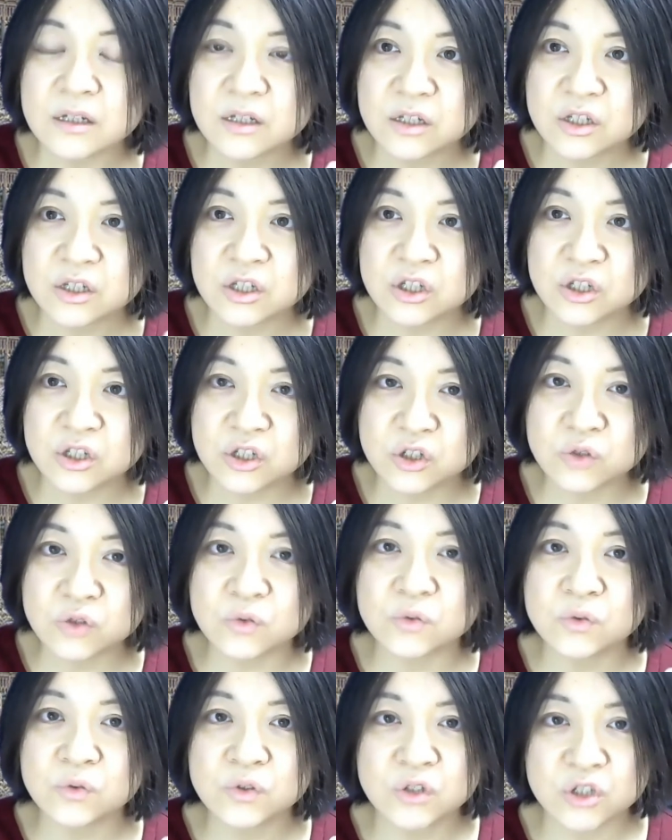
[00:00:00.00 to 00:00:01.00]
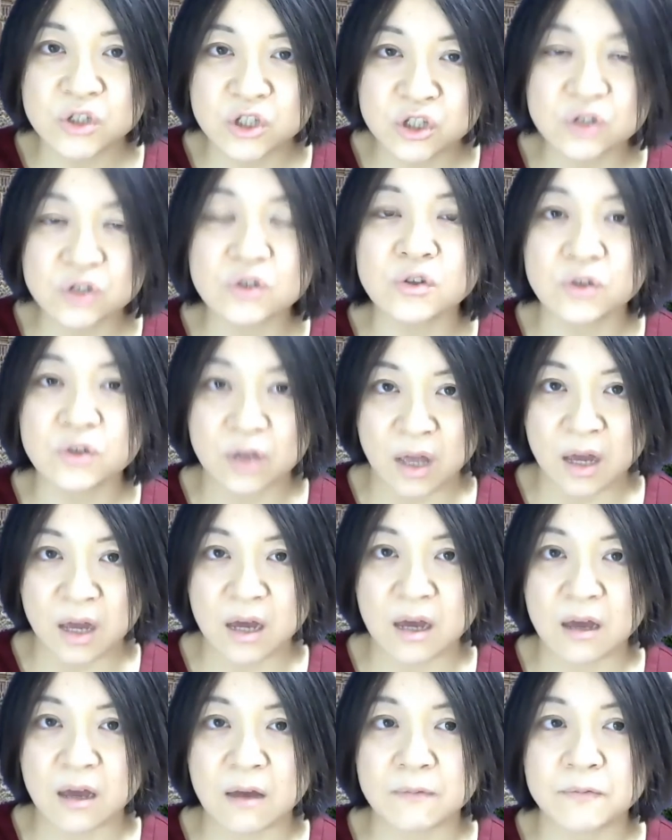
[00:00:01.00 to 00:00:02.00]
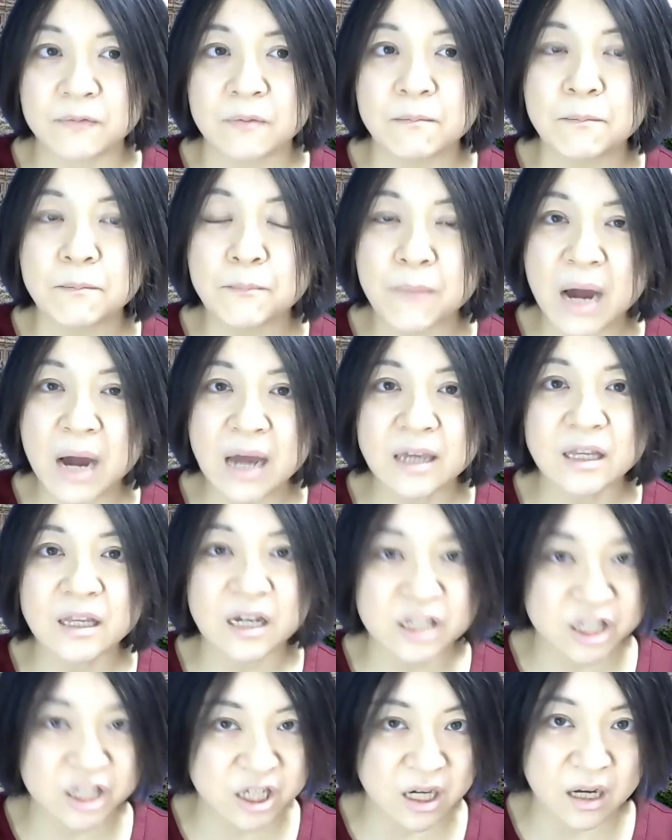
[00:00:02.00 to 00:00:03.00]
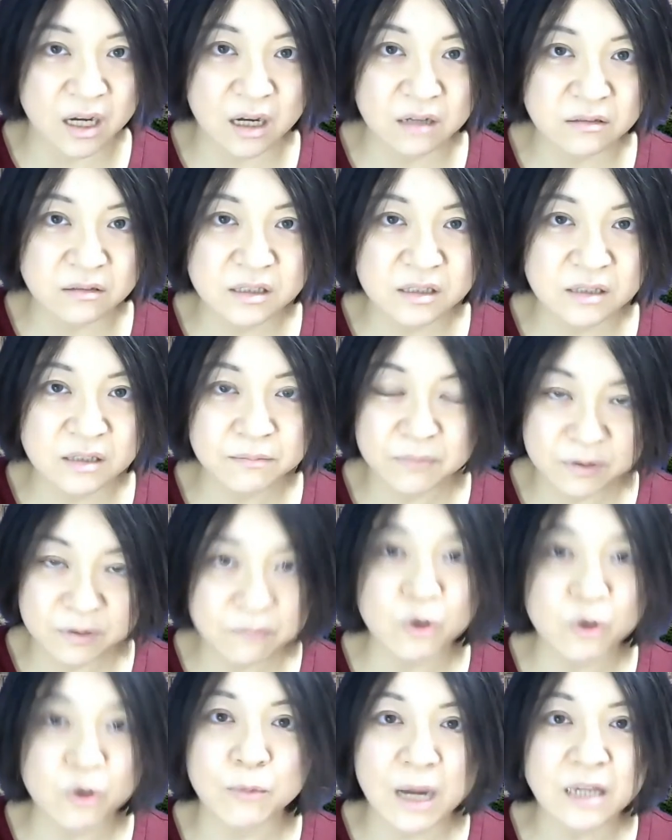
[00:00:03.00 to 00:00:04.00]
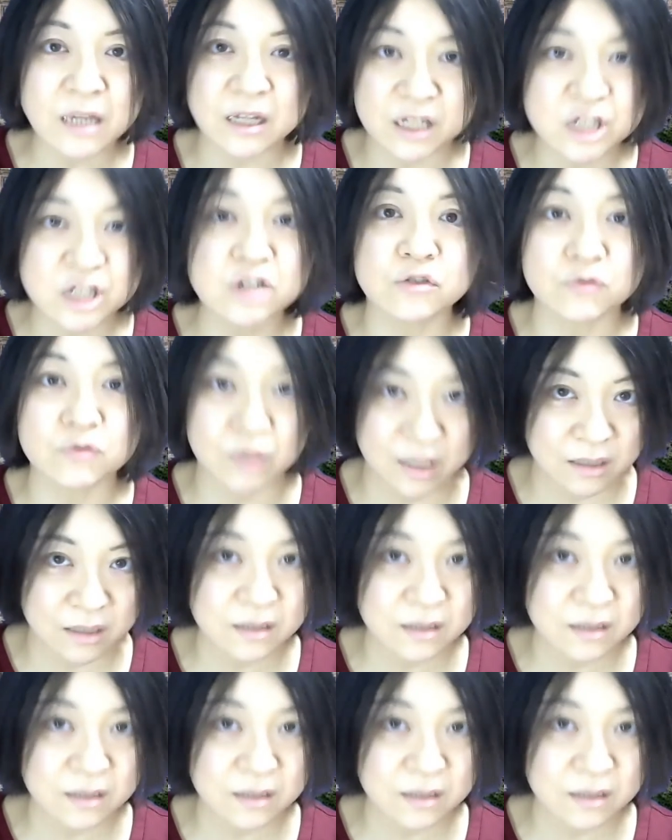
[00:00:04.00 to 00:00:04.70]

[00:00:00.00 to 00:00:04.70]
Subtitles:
you shouldn't have minor child or minor children.